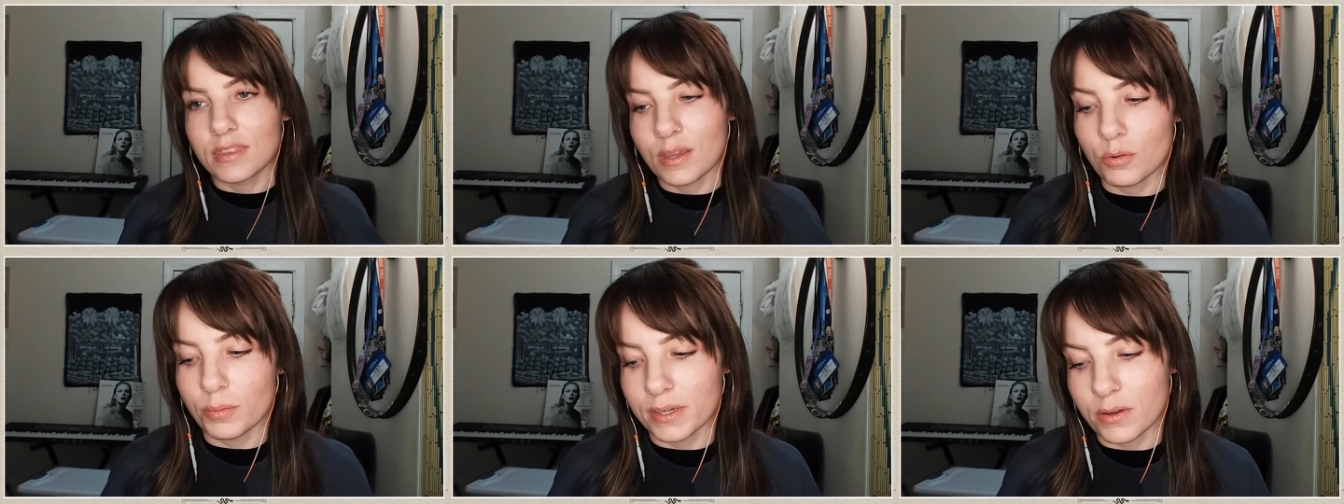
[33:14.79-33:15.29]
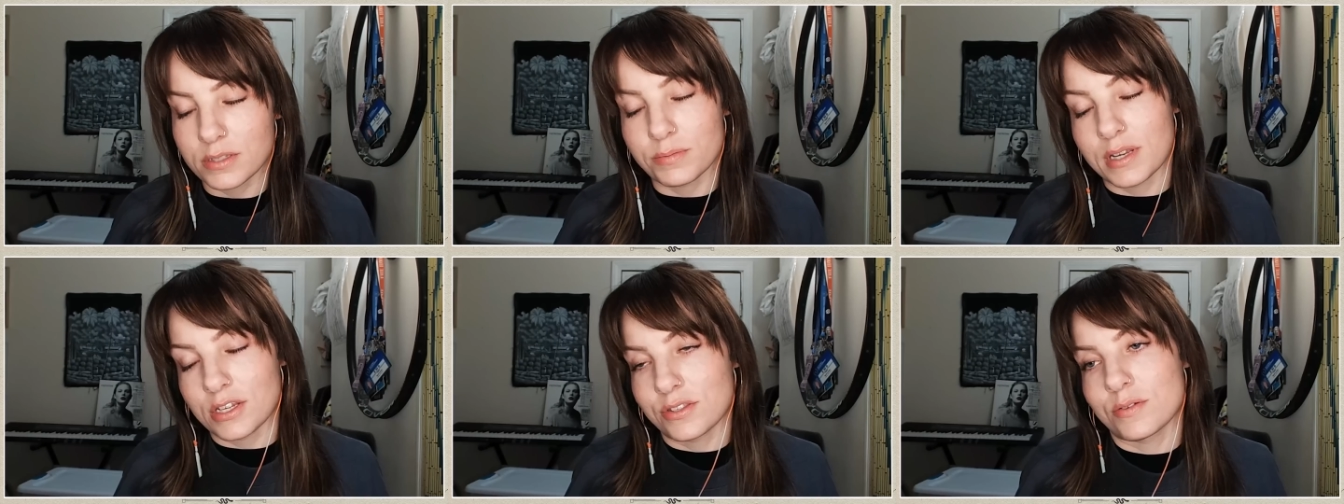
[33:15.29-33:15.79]
there will be no
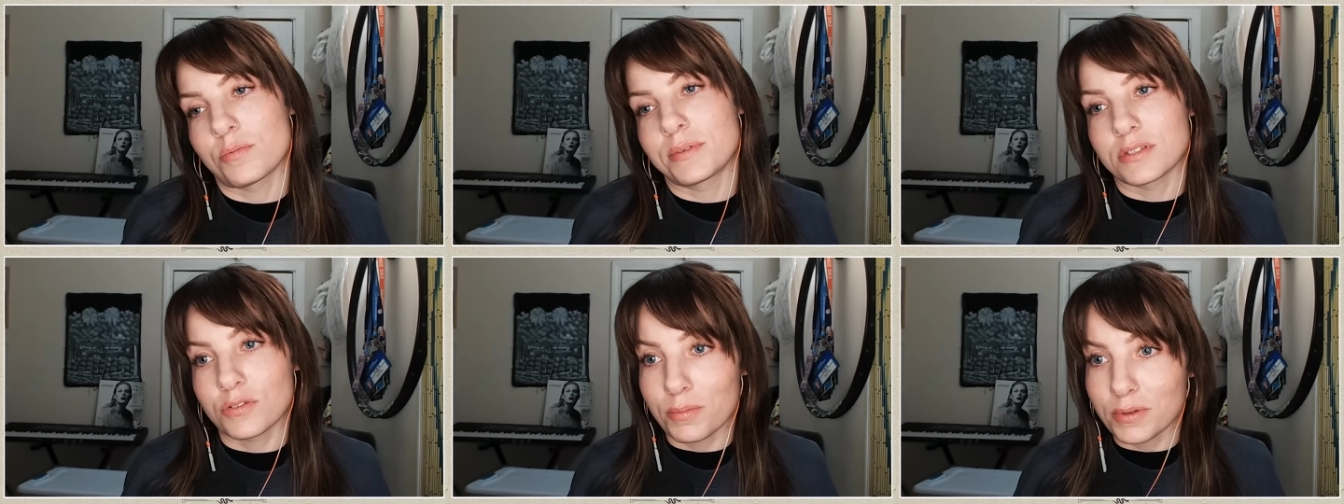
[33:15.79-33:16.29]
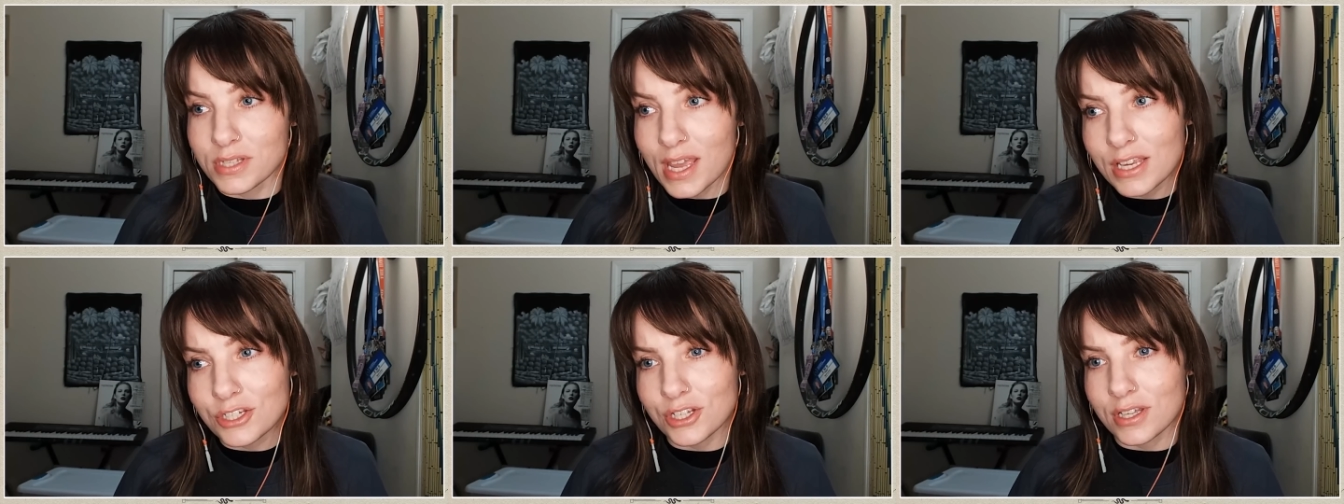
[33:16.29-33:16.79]
explanation. There will be just
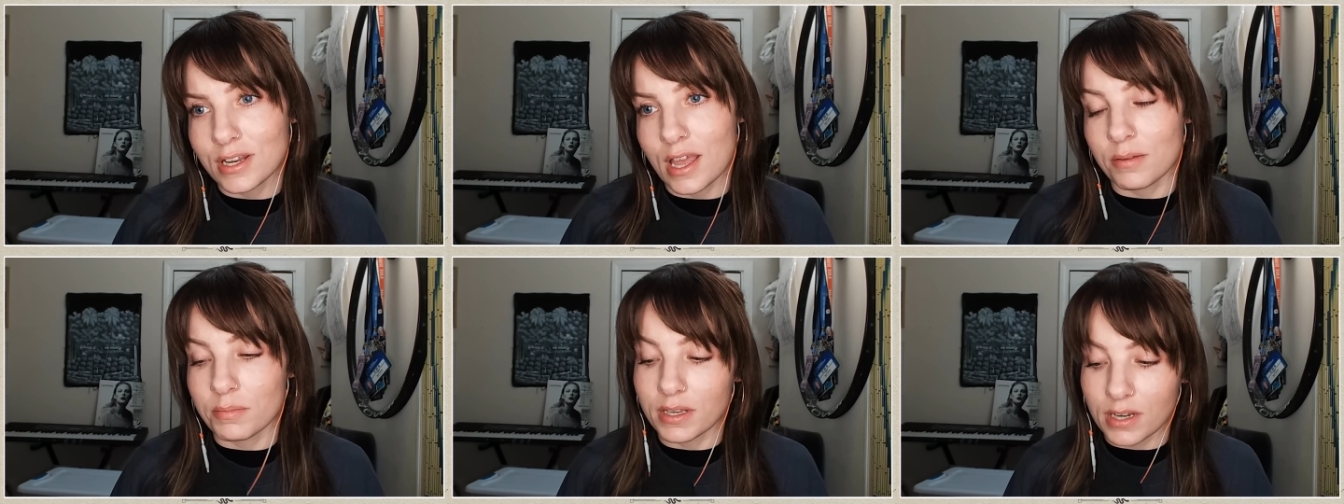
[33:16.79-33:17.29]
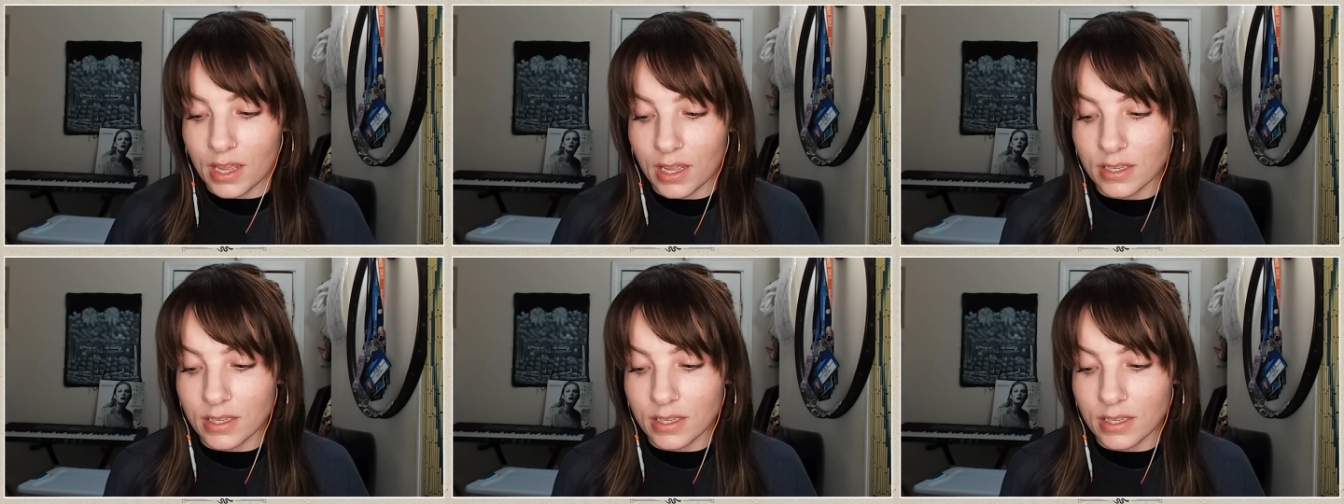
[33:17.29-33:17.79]
reputation at
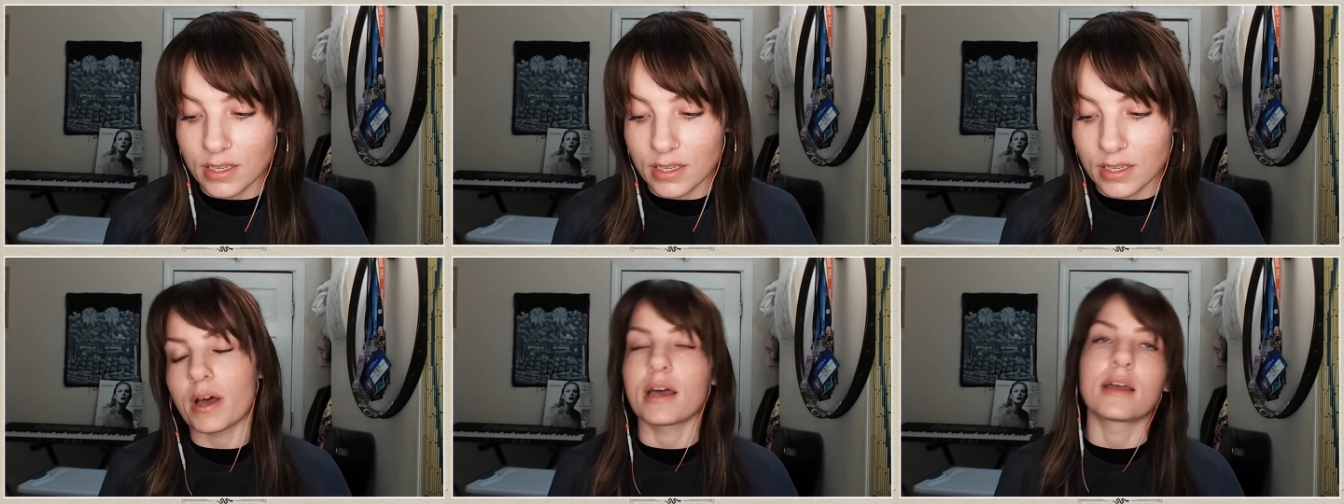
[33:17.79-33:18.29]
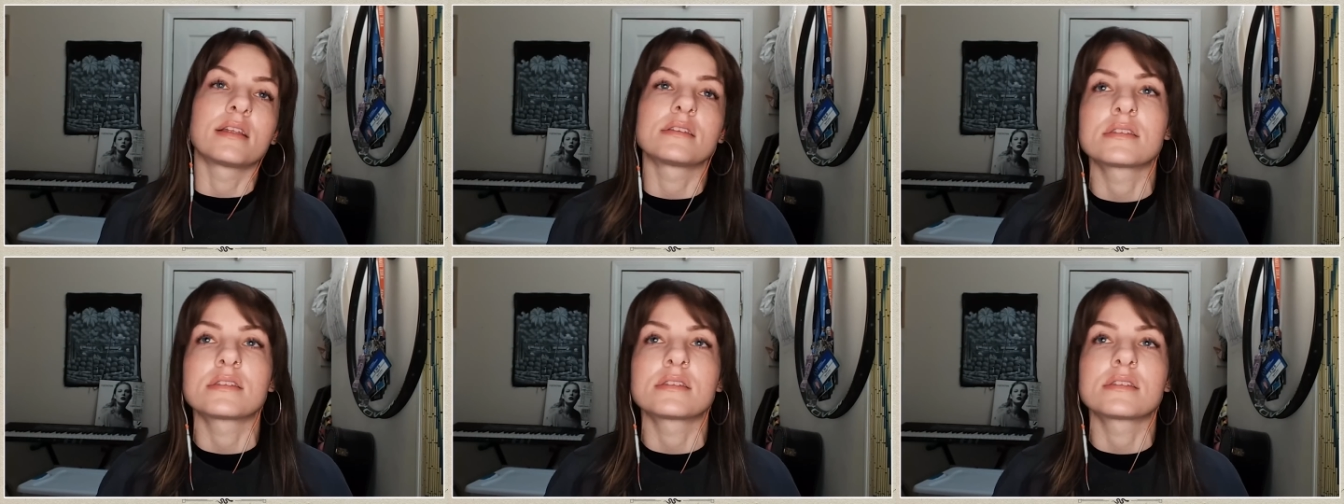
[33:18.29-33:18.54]
midnight, but